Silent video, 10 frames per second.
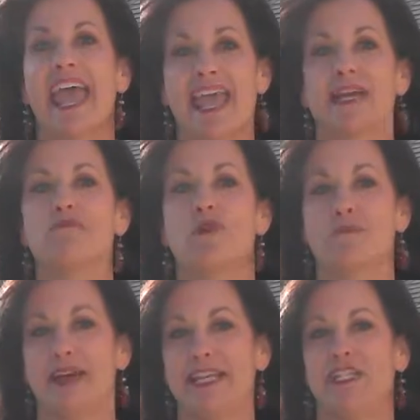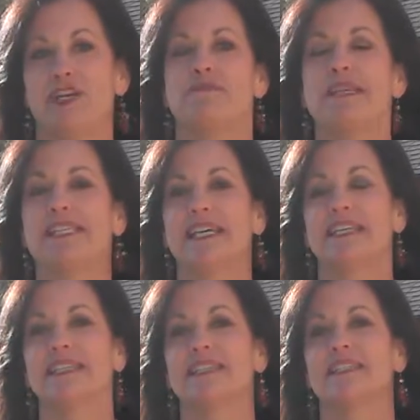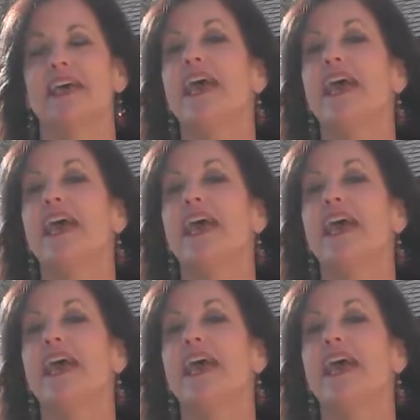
and more money to your business,